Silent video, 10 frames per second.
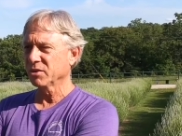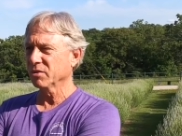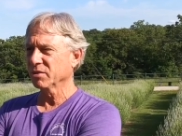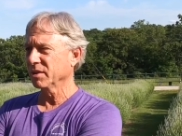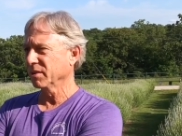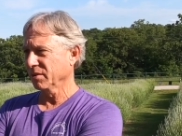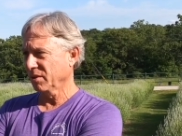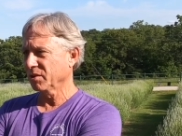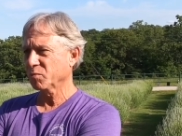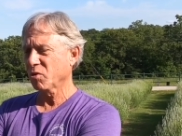here on, the, in,
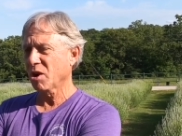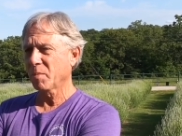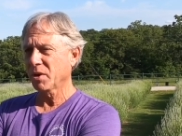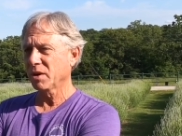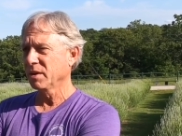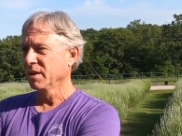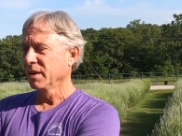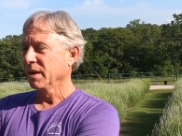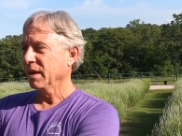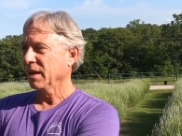on this property
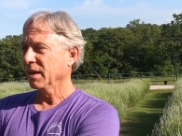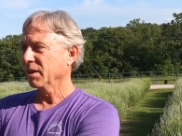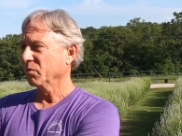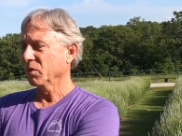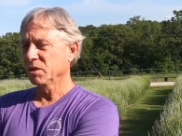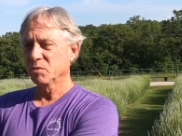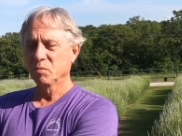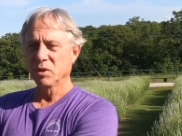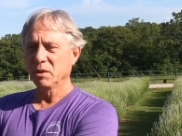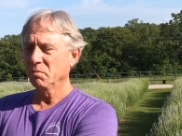and we,
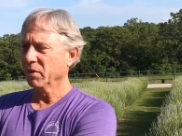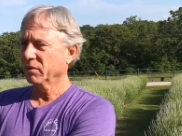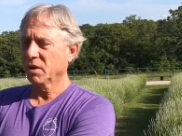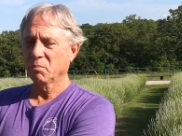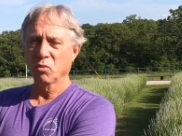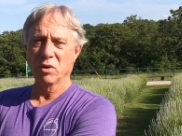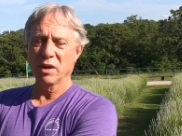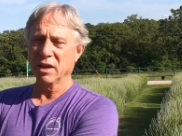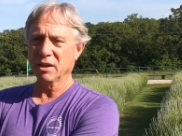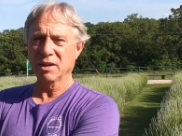we, we thought,
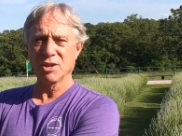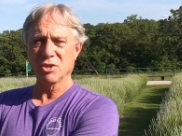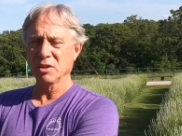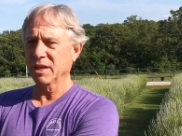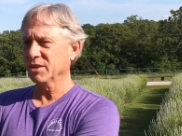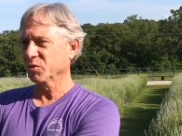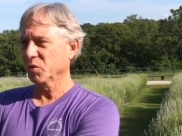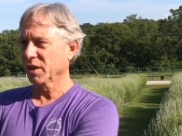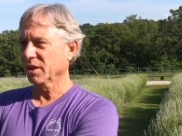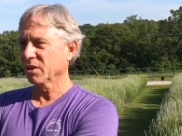boy, echinacea, that's the
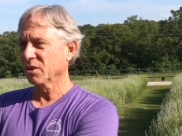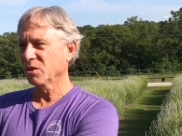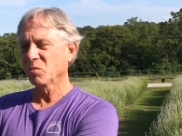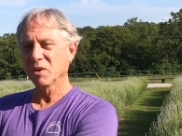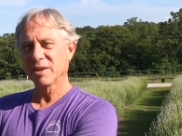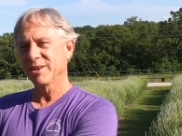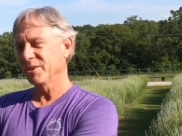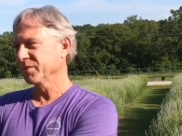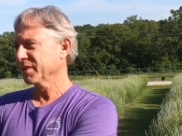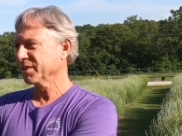way to go. We can
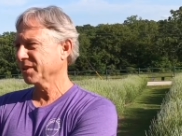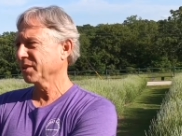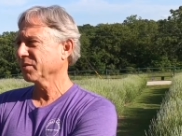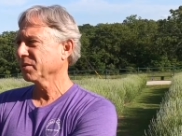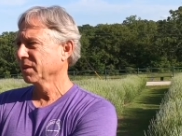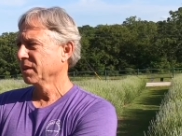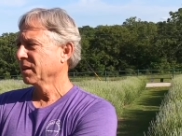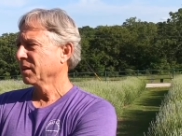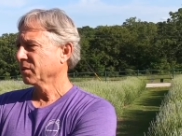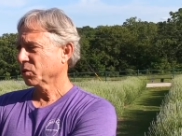do this deal.
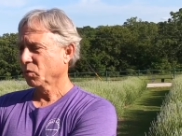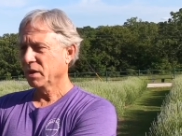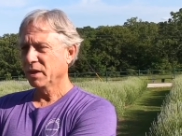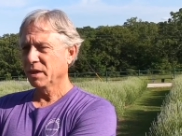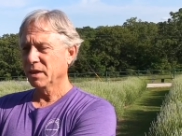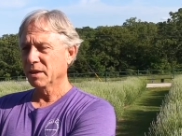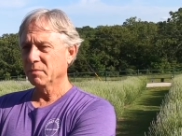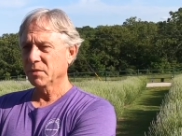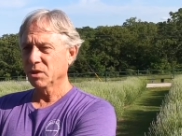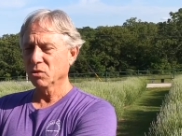So we uh,
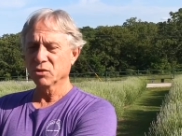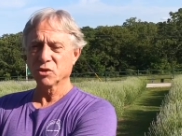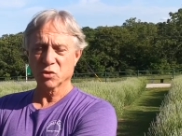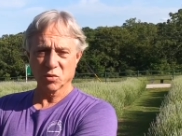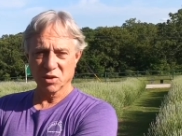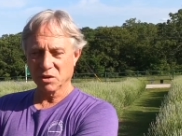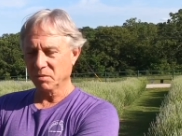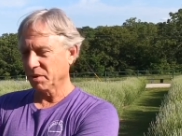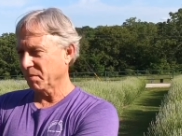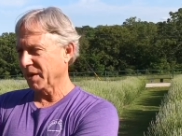tilled
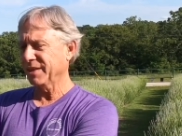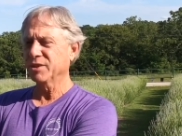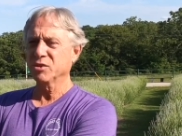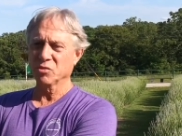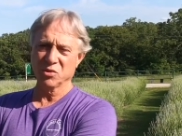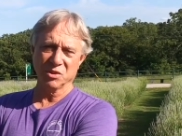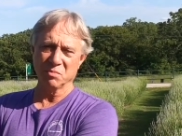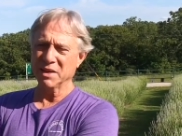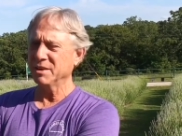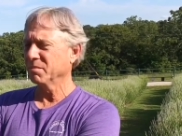soil, amended the soil,
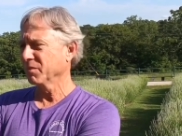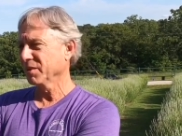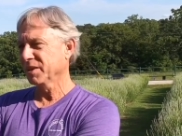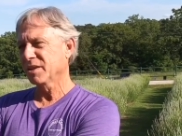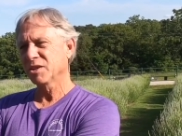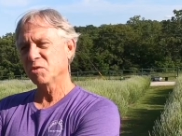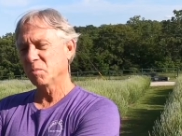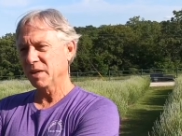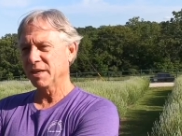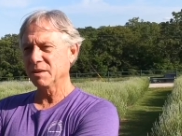made a really nice
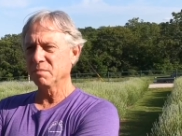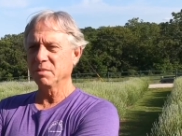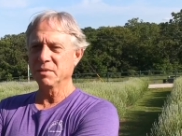bed,